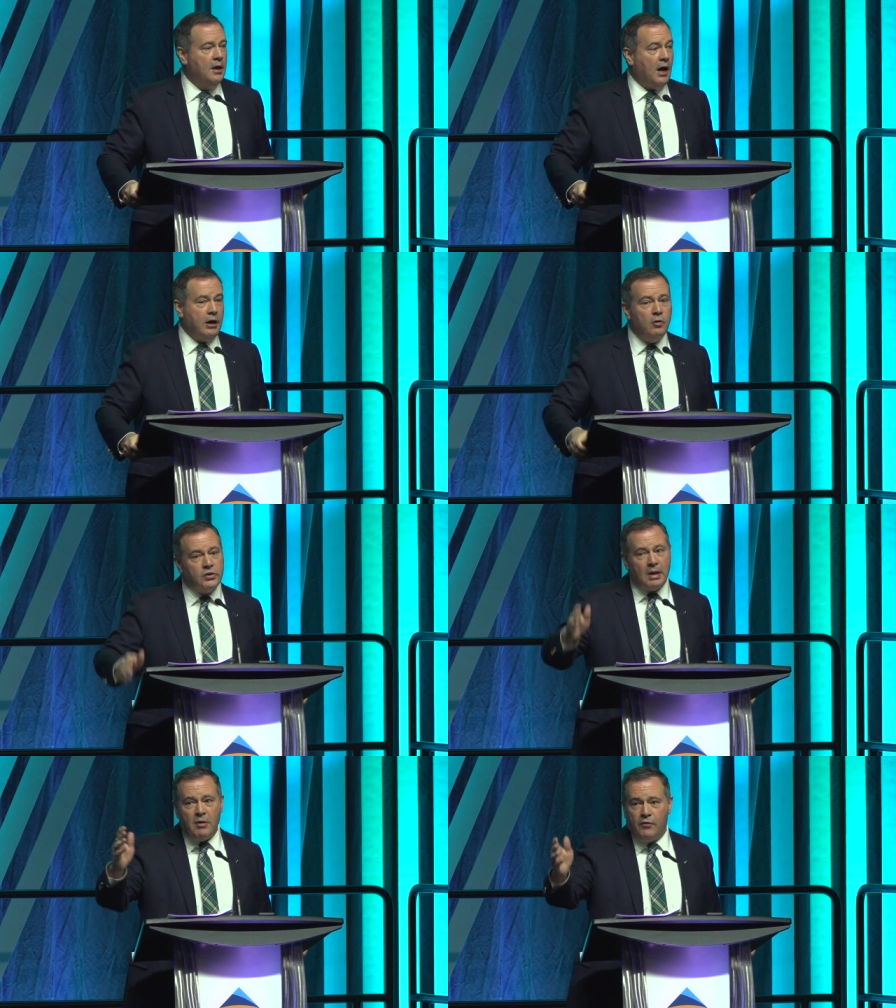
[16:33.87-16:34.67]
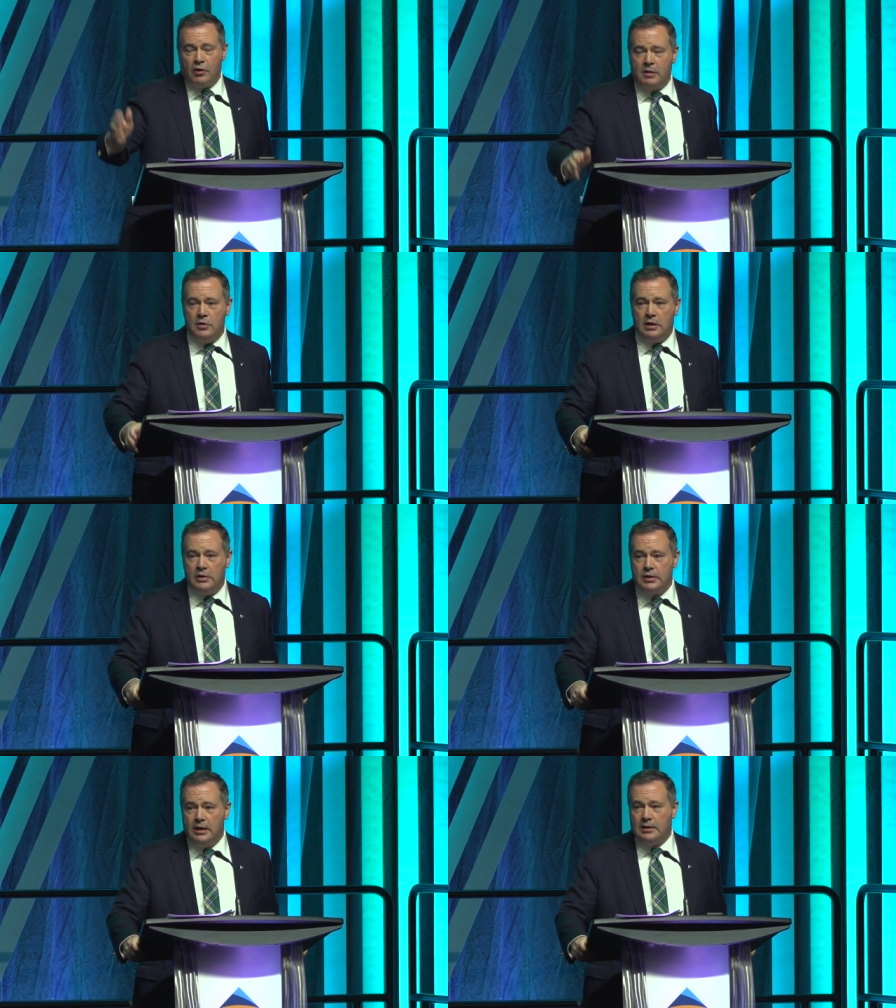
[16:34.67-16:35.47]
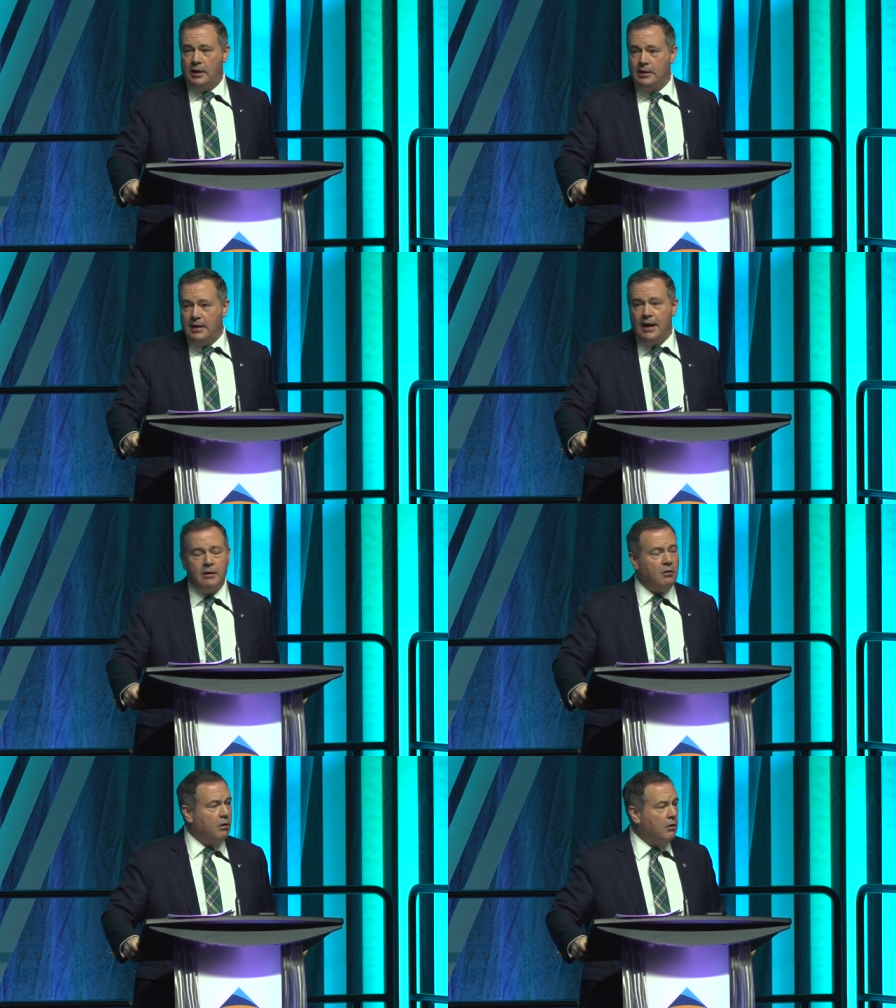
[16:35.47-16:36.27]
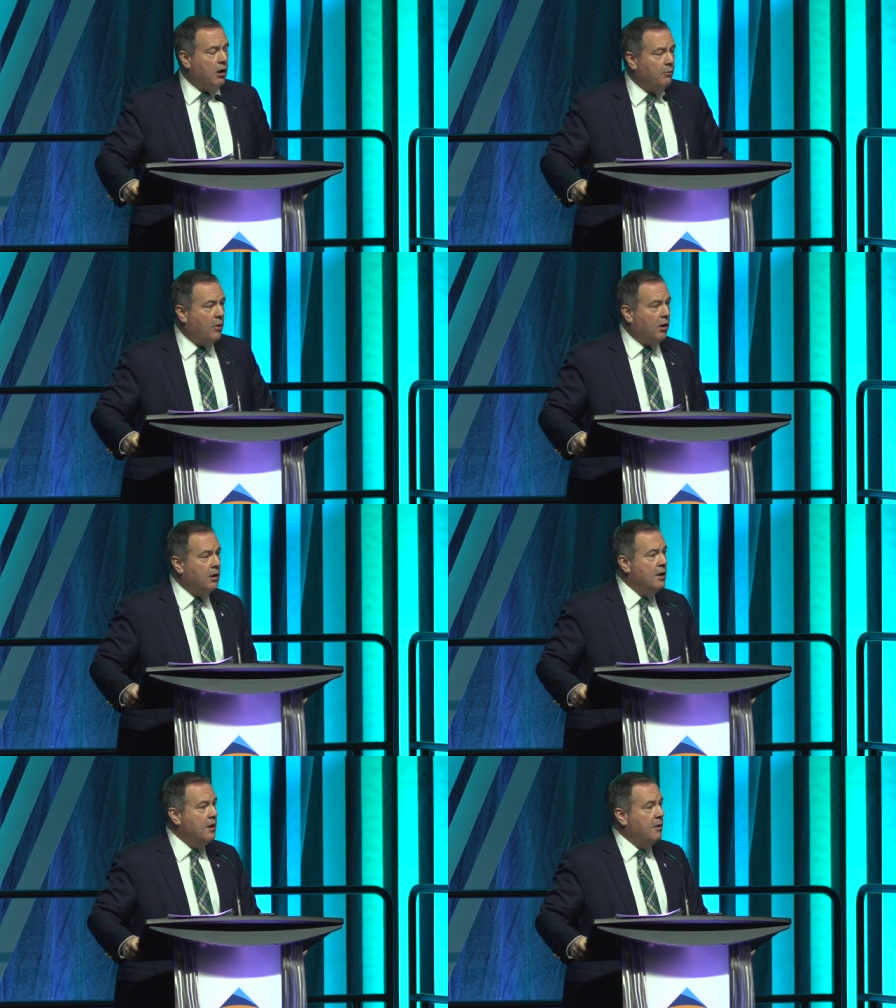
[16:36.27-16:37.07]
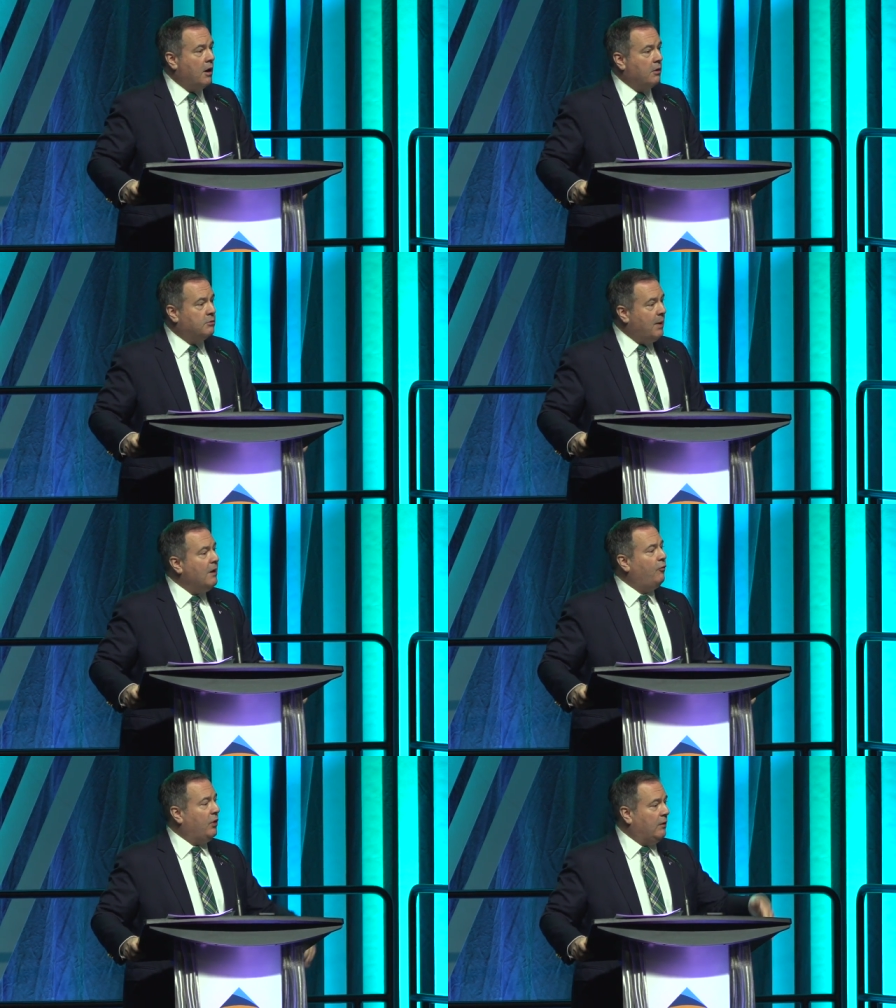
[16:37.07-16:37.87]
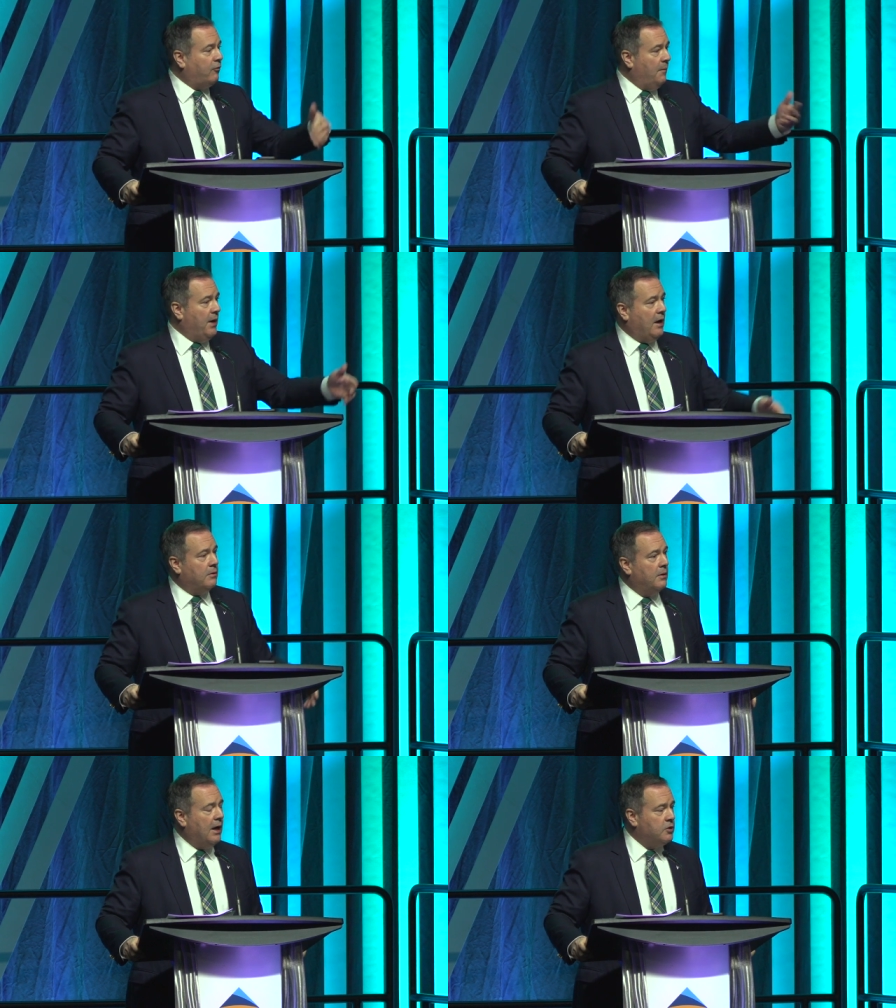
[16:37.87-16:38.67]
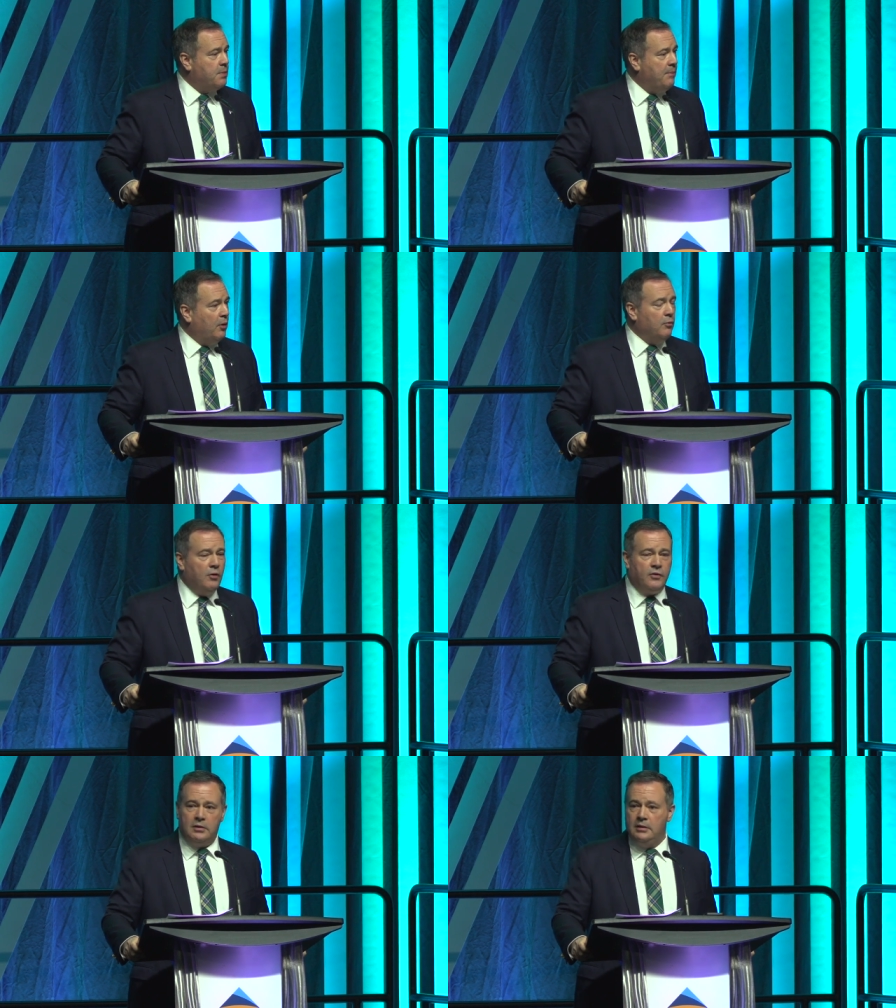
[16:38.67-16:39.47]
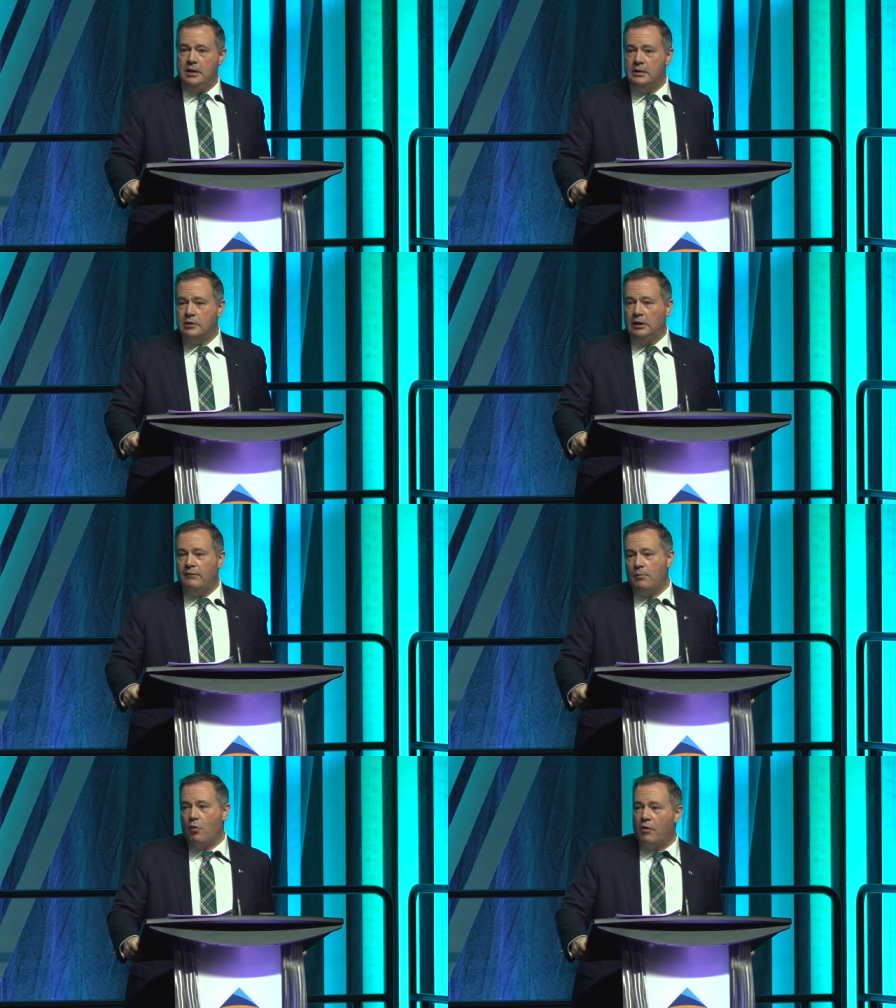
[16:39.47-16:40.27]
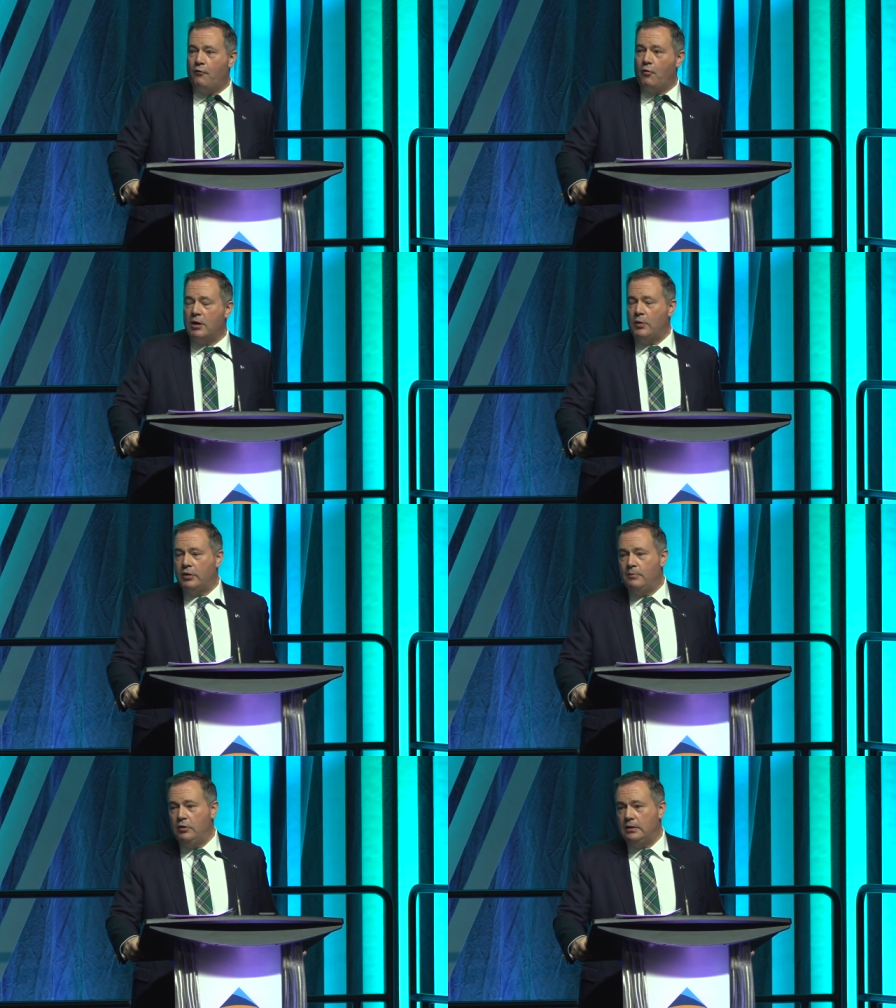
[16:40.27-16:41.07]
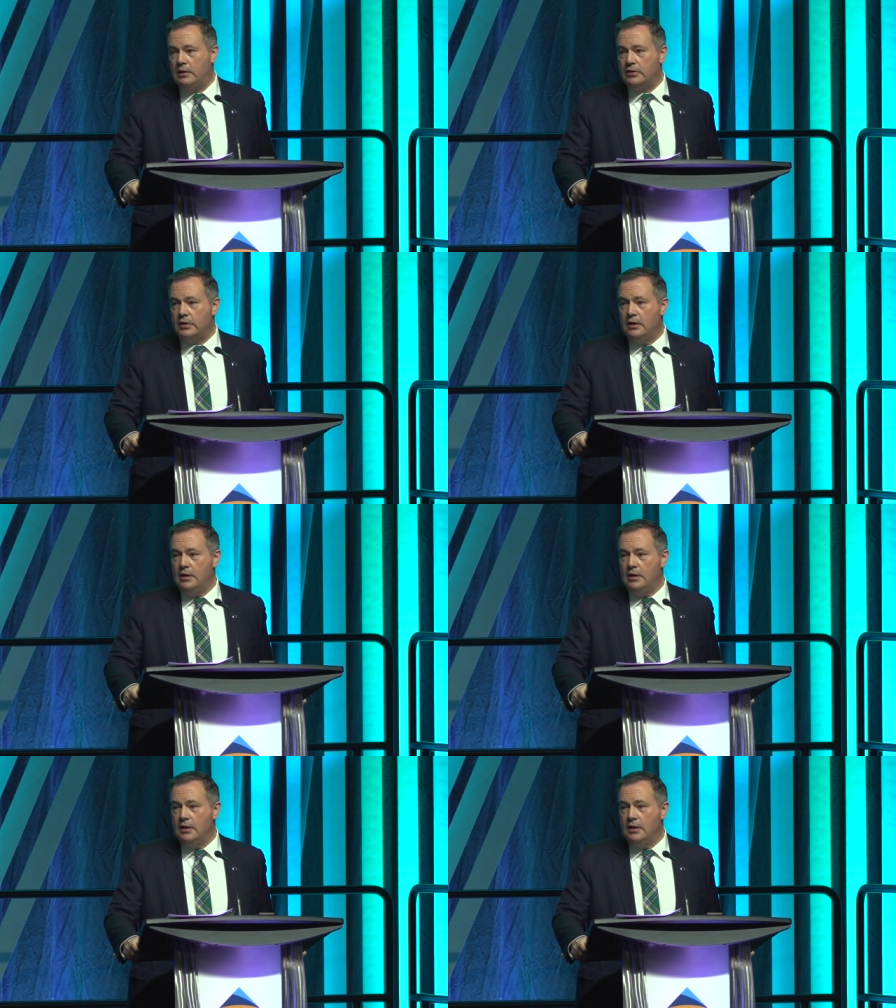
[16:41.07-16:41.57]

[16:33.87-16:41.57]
I know some of your communities, like, like Nanton, are, are, are, are benefiting from that as people move to, to live in more affordable communities.